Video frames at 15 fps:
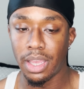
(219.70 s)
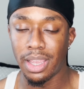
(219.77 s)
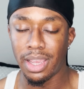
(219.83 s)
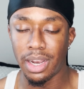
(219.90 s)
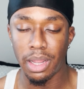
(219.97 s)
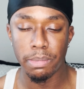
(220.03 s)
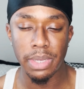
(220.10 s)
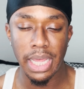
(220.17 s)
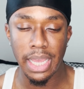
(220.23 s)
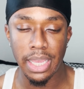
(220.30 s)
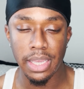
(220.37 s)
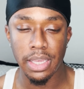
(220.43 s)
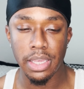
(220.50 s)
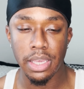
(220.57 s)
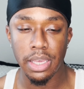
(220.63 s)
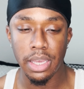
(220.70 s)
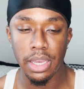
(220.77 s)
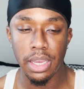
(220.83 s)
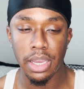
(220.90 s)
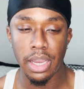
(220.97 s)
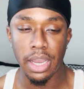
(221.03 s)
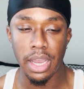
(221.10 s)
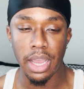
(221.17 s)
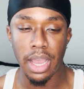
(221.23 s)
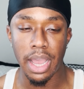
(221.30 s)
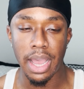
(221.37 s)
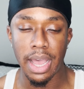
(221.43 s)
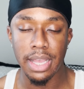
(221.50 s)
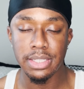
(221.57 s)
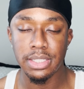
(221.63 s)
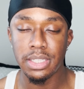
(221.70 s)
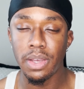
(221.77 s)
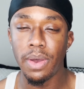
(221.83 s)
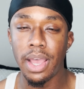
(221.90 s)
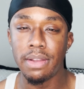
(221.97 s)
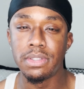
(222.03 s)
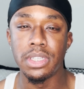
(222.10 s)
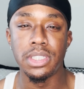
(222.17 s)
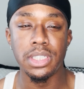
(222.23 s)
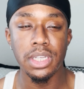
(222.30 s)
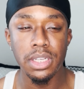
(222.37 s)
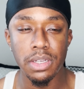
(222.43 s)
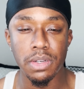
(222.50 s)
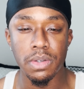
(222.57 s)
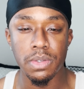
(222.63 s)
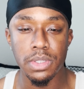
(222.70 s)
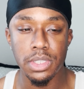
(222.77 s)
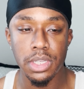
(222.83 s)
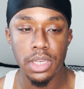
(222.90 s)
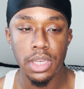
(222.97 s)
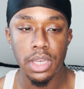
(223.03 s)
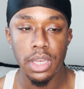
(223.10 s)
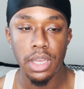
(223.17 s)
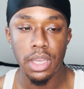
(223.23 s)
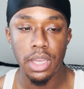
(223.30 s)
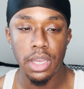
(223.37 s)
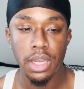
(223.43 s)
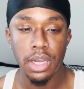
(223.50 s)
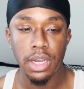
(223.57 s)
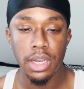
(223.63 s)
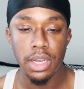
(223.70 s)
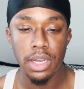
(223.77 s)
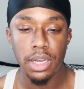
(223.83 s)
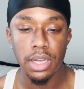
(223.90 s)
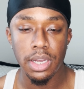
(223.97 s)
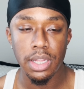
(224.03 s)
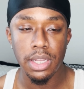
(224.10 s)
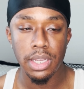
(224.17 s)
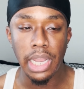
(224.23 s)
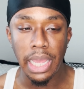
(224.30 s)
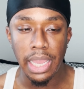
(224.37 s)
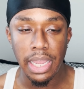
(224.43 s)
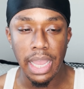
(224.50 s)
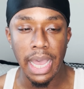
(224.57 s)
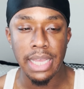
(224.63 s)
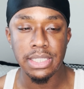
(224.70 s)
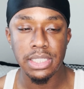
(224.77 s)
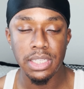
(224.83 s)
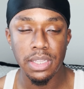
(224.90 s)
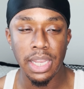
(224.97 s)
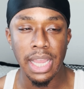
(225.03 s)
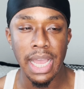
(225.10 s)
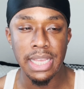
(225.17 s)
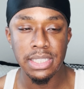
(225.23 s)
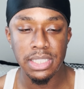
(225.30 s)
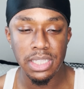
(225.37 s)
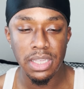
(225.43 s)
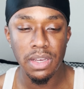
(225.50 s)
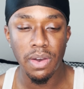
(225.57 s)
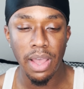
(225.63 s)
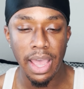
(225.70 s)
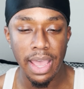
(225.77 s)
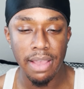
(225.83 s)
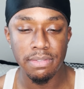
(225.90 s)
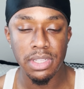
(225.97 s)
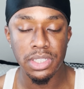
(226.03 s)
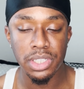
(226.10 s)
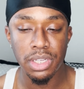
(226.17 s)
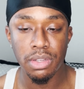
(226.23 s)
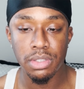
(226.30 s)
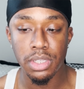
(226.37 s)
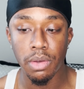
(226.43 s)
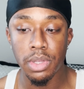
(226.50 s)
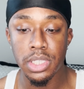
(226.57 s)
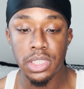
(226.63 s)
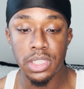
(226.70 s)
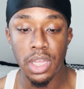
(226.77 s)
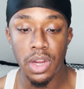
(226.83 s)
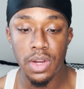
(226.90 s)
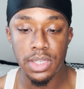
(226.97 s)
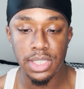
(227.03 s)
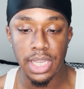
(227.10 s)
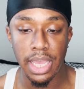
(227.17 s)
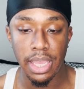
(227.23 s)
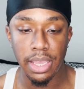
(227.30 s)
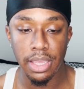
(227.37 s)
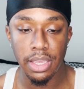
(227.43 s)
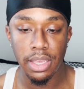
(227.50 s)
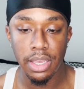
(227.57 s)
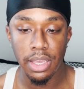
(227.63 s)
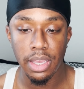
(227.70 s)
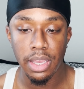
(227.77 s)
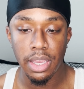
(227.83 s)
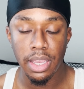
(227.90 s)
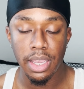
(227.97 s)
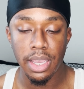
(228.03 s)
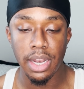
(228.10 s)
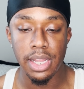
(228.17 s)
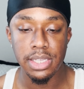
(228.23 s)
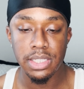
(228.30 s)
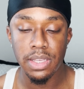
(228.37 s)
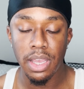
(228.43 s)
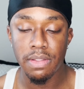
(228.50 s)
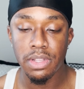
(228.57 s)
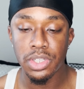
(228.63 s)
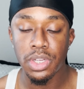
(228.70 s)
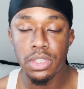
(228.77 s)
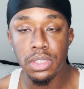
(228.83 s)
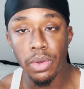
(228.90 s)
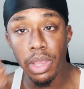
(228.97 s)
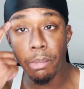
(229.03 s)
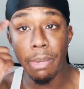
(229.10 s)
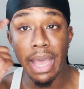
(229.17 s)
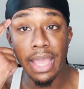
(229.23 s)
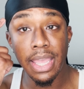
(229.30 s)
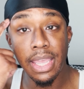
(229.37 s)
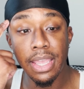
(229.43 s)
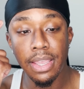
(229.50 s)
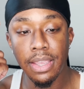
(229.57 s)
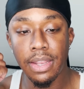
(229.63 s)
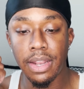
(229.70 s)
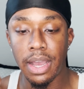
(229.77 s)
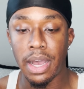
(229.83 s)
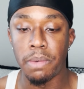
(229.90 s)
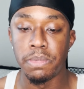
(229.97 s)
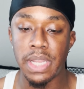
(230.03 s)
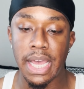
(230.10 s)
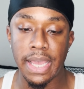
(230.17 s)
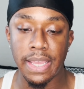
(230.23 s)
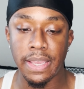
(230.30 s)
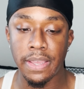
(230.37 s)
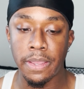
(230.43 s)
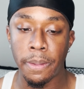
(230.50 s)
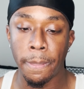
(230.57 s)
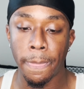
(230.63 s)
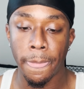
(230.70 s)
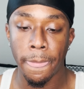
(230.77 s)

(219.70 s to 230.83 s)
and I'm like, I still have the chills. I still have the chills. So it's Thursday and I still have the chills. So in my head, I'm like,